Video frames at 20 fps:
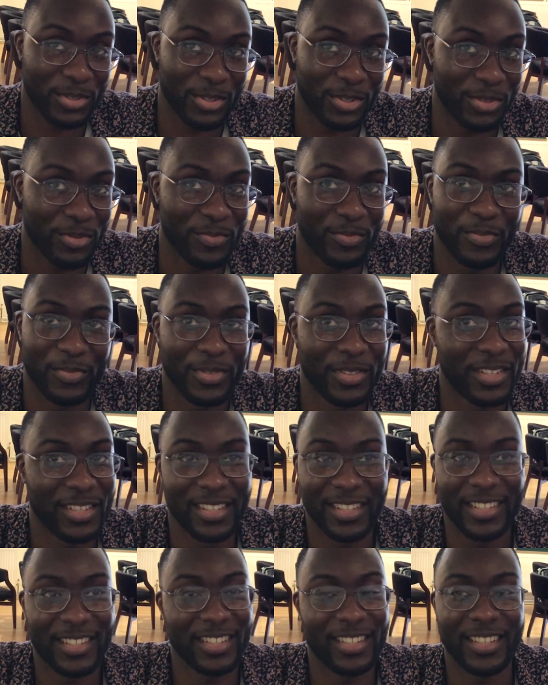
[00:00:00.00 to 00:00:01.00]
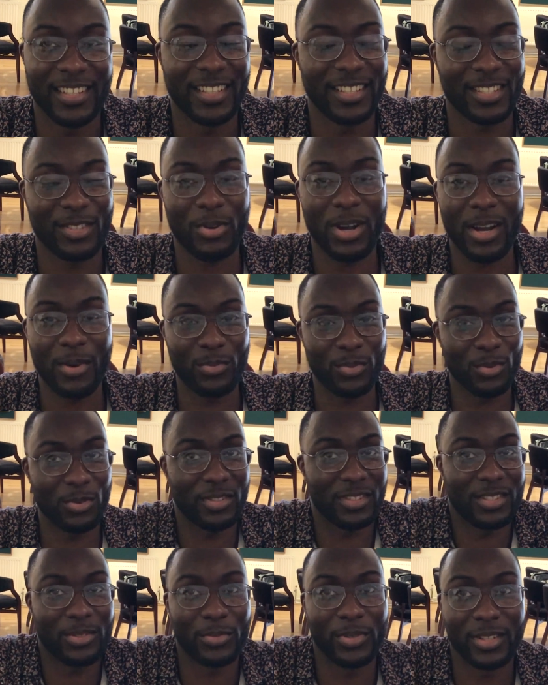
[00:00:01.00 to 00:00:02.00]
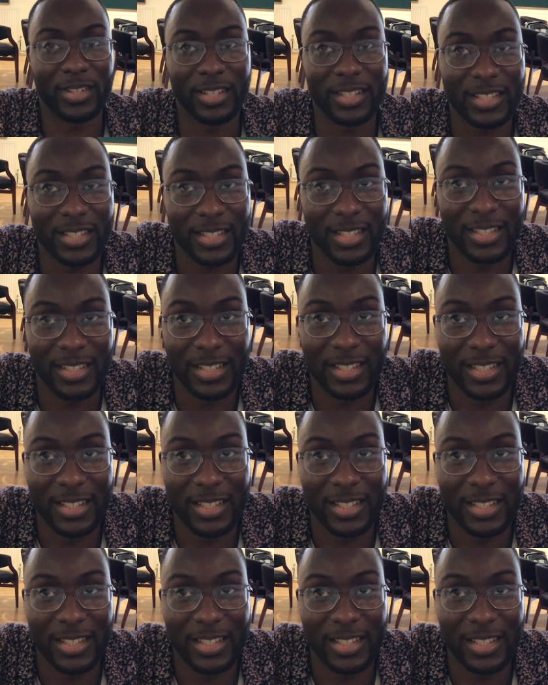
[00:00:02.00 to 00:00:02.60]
So it's quite broad, to be honest.